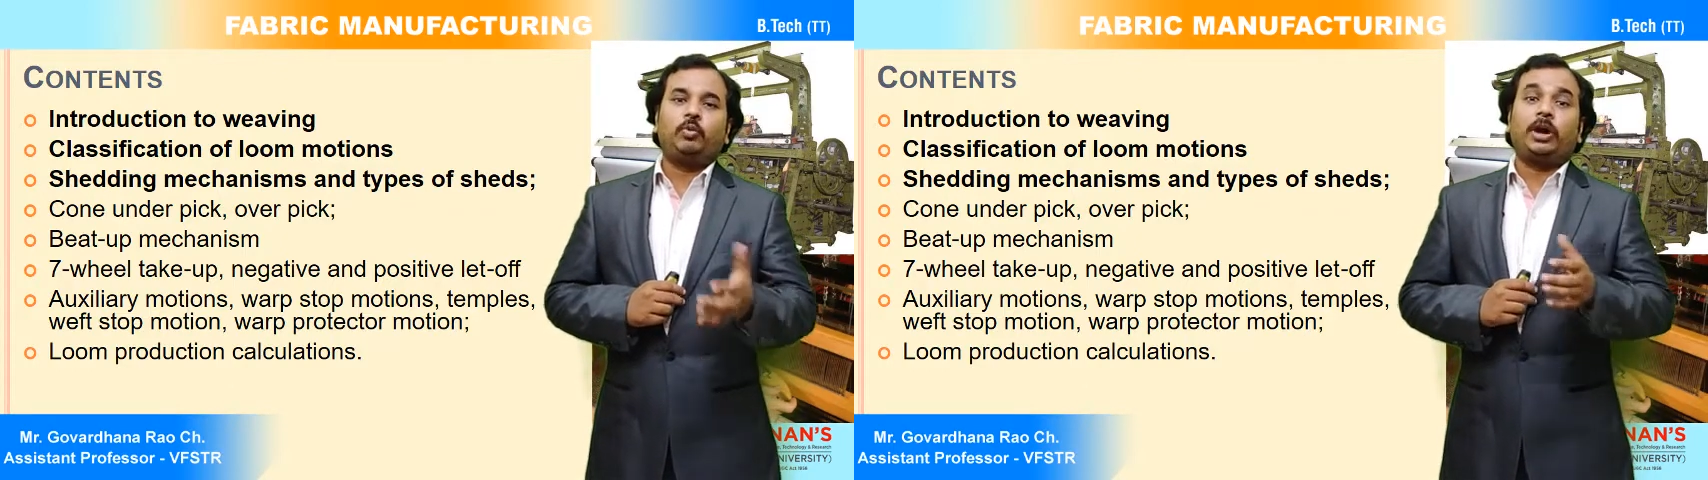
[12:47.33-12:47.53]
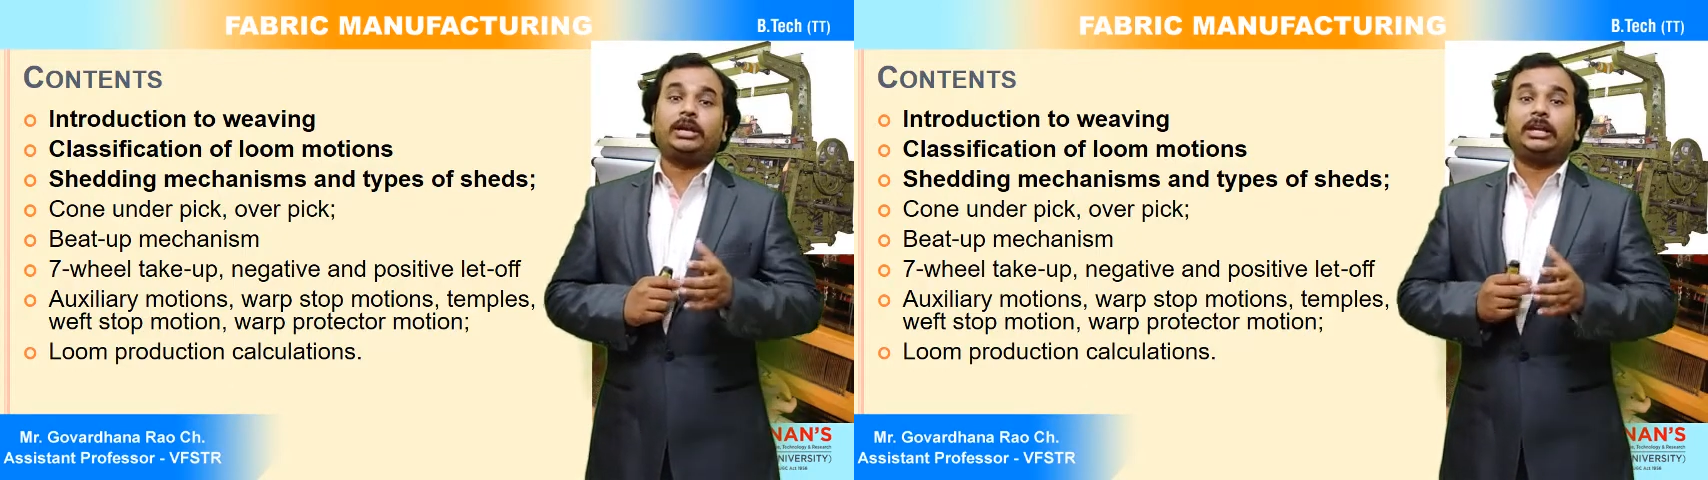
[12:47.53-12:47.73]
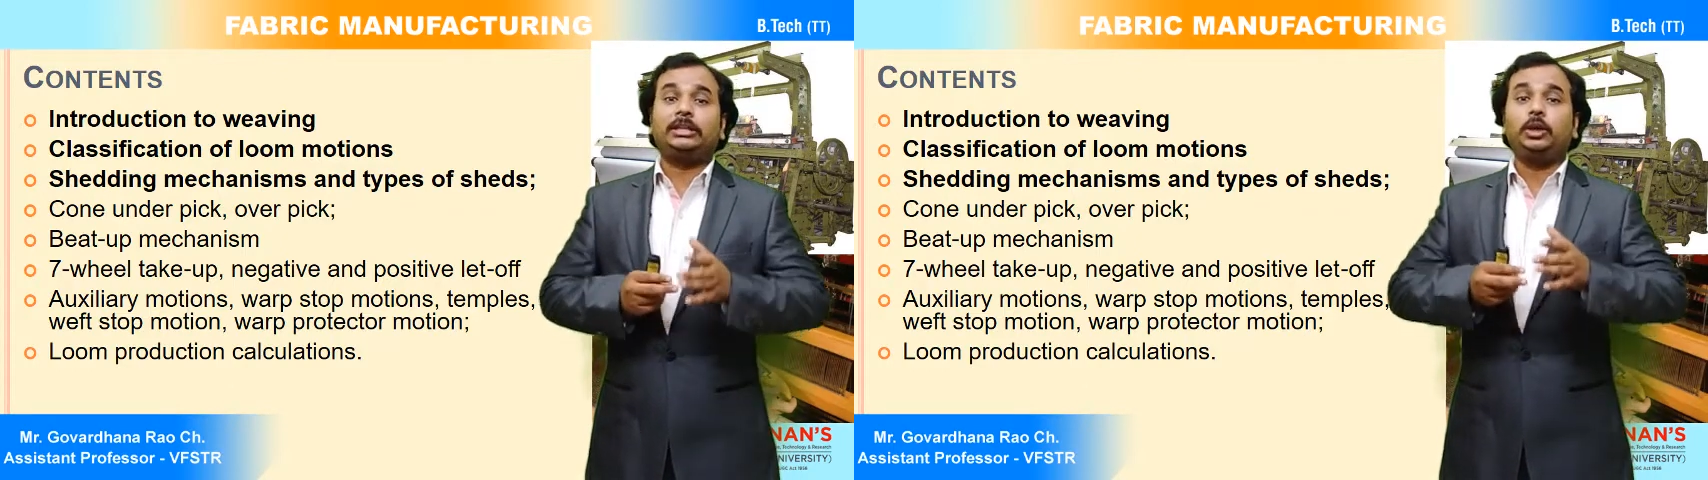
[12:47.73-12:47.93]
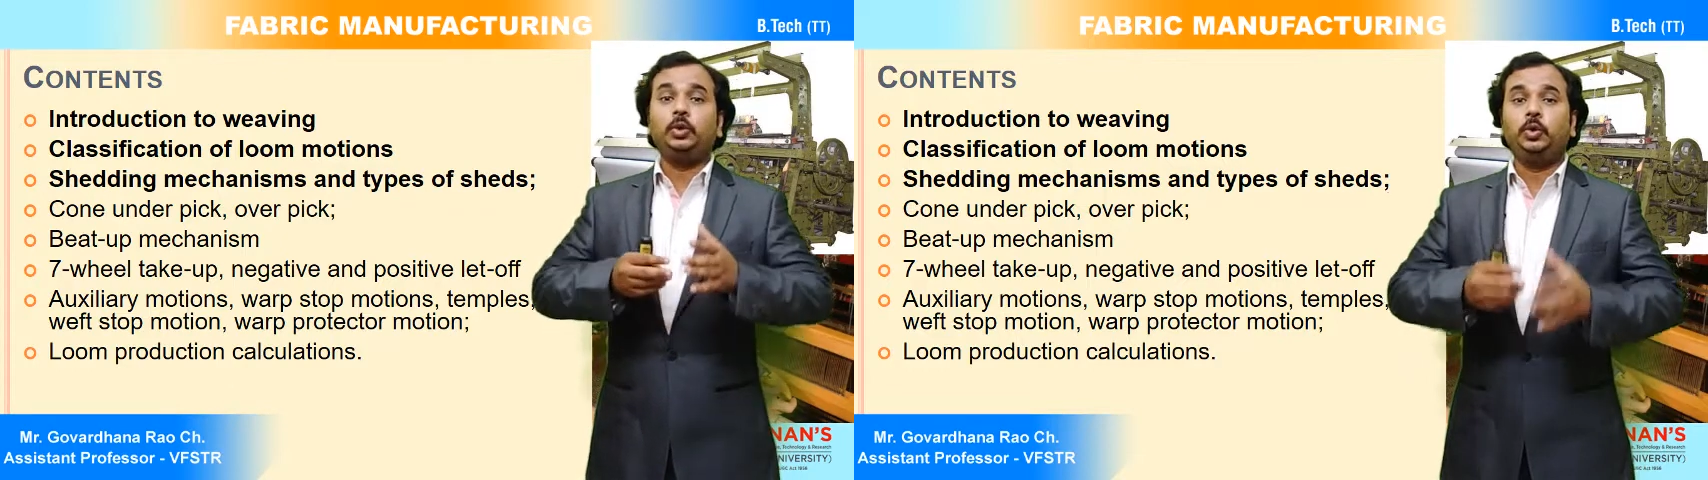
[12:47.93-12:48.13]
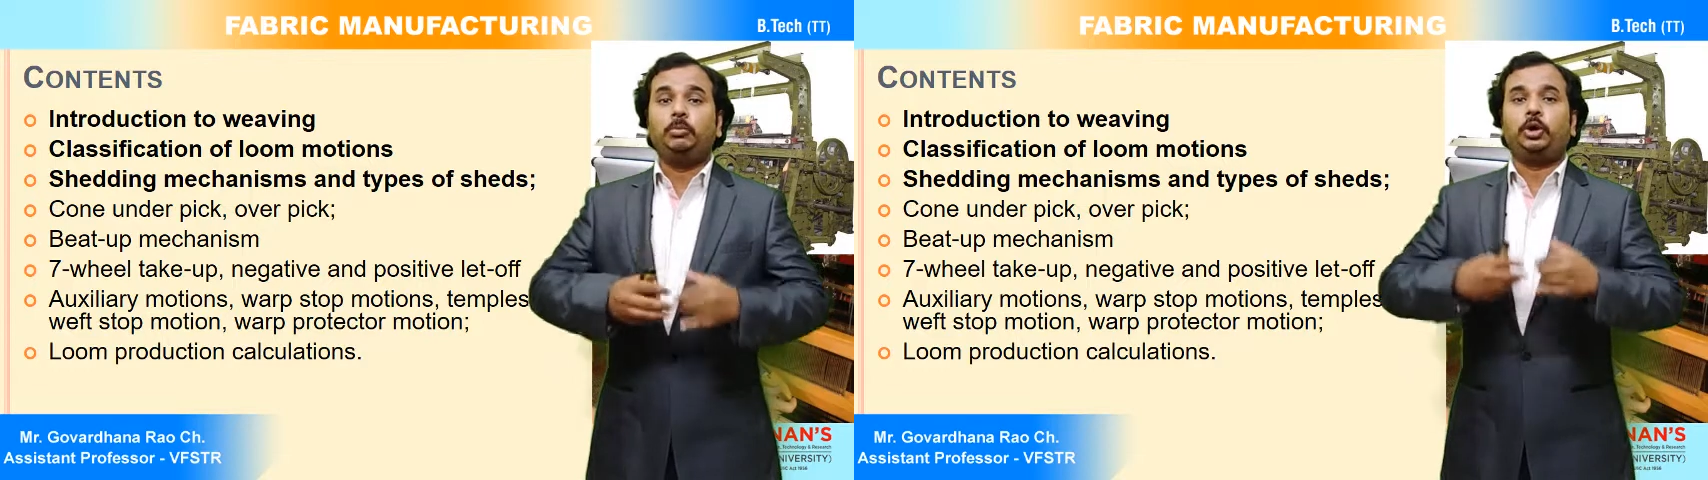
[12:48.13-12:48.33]
What are the
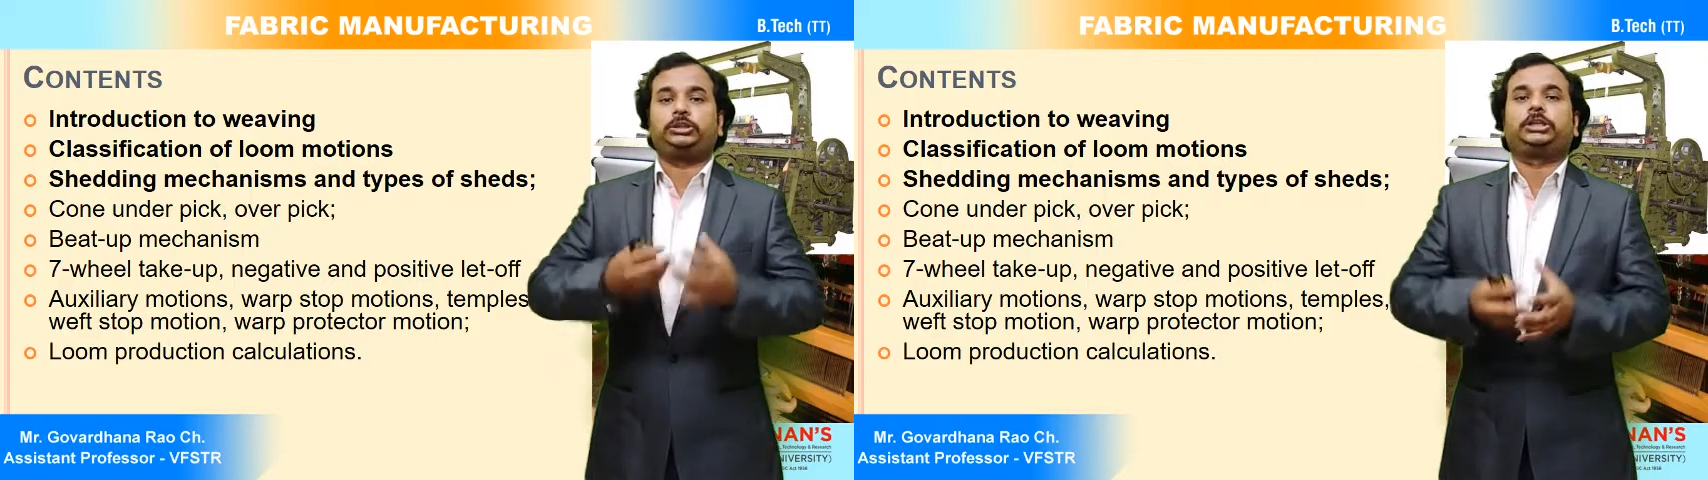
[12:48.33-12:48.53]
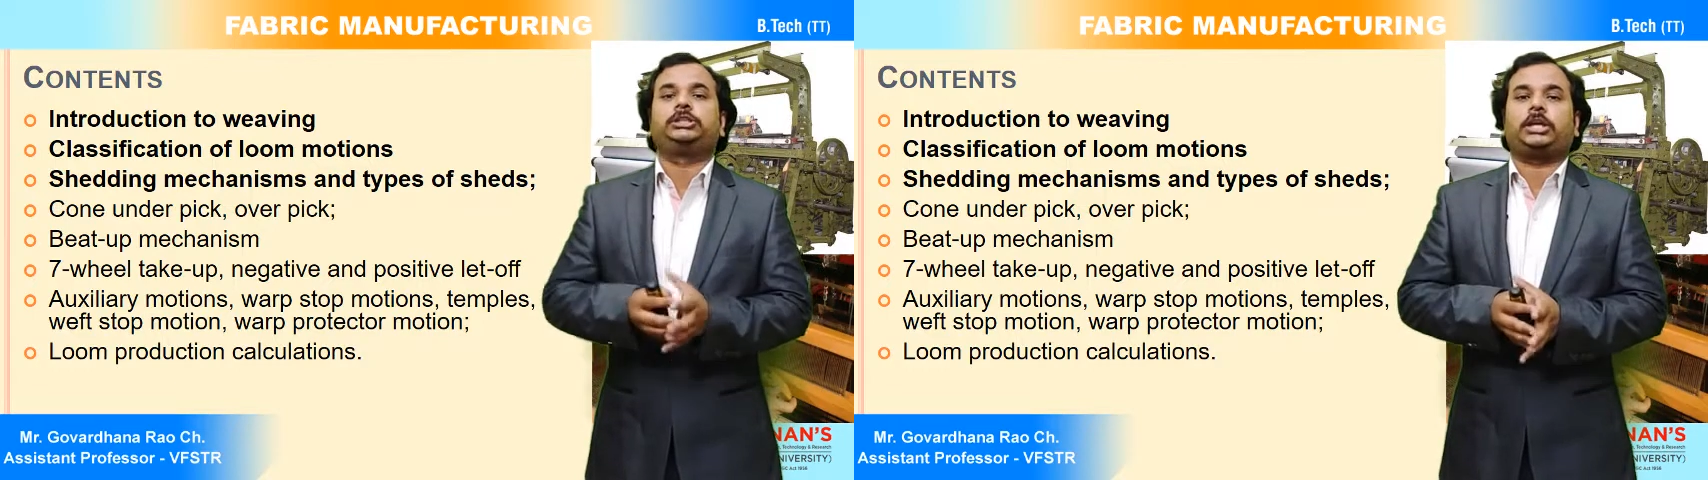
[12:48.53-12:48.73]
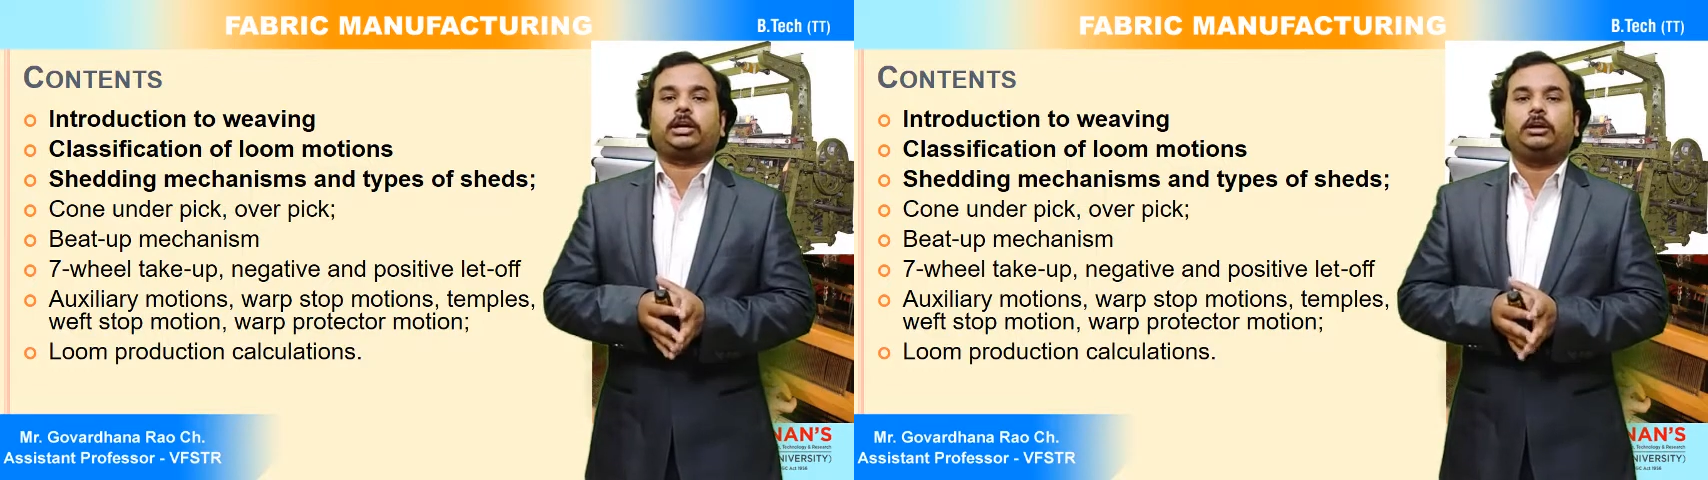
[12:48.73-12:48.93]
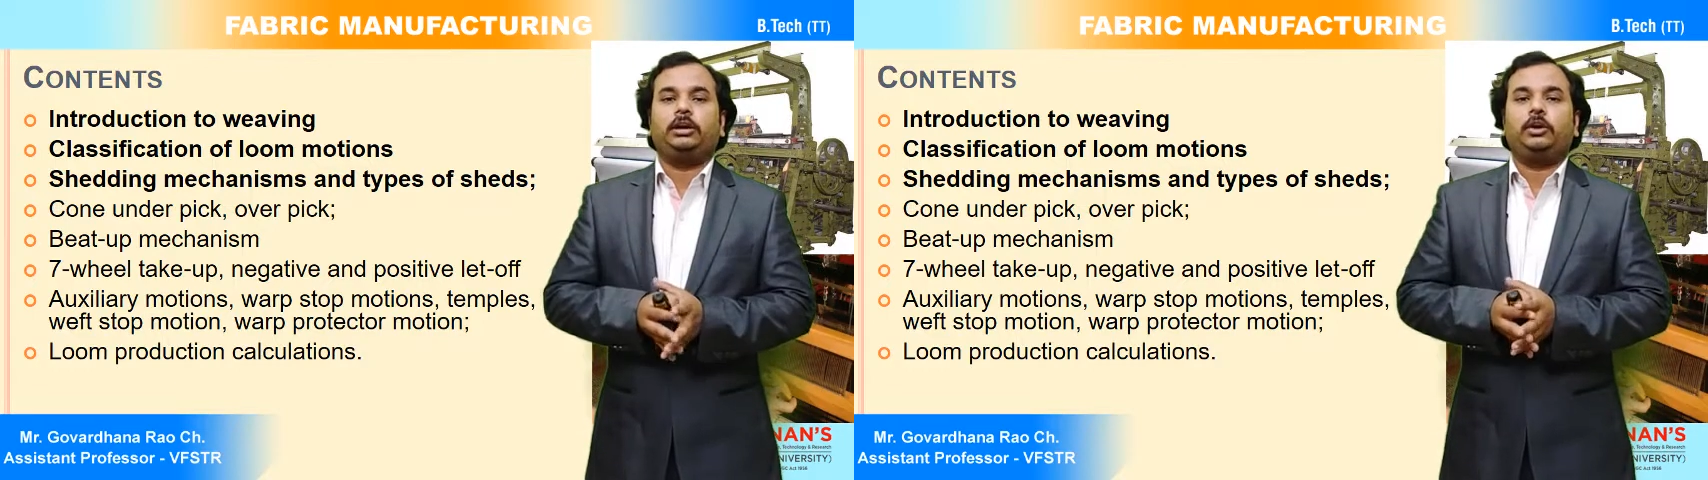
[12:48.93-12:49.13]
loom motions are?